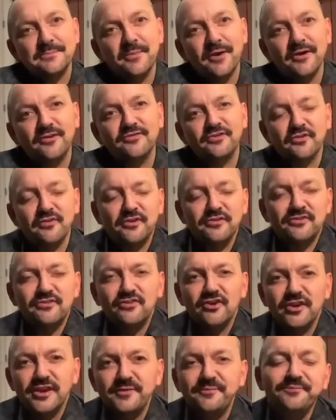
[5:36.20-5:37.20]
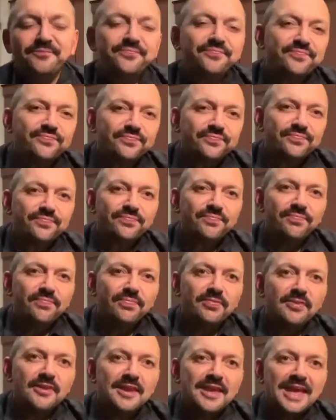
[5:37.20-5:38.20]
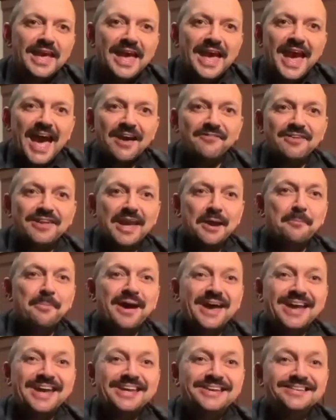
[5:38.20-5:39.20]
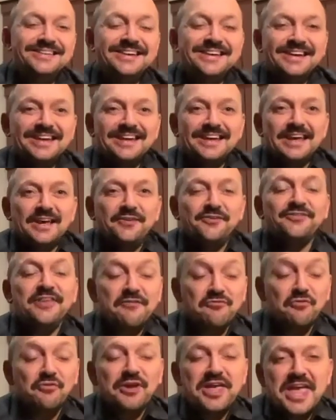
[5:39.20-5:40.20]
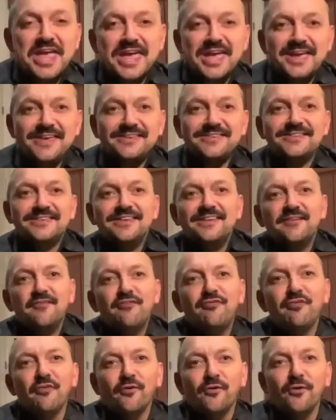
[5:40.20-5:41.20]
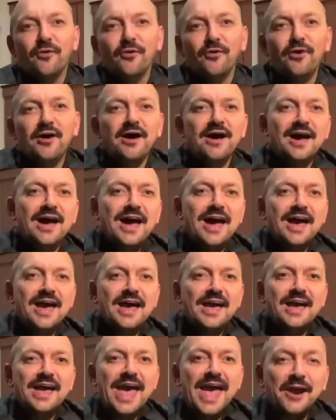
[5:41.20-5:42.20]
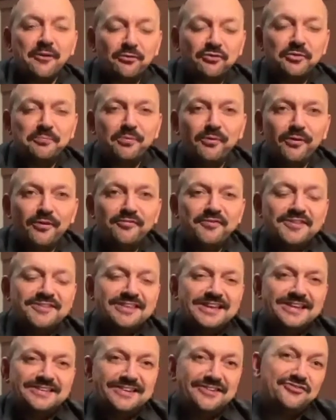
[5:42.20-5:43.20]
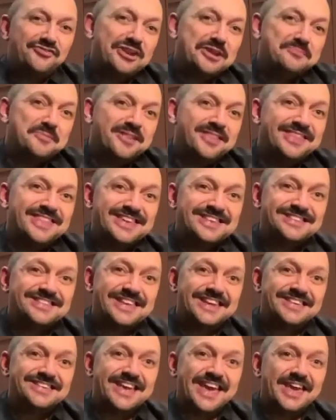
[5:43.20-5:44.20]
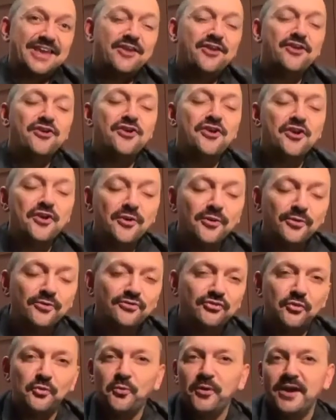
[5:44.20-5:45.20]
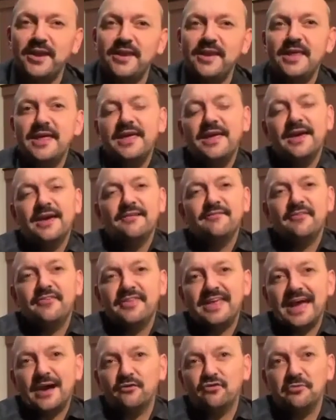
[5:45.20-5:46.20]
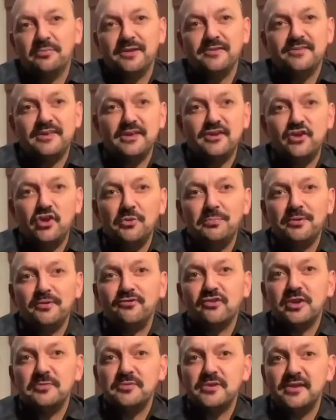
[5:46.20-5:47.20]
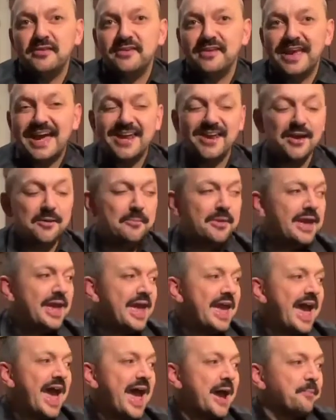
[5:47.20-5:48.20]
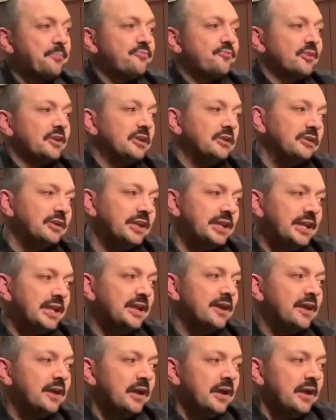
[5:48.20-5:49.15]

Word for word: my surrogacy journey. Having campaigned several years for equitable fertility treatment, this is a huge win for the LGBTQ+ community and I'm absolutely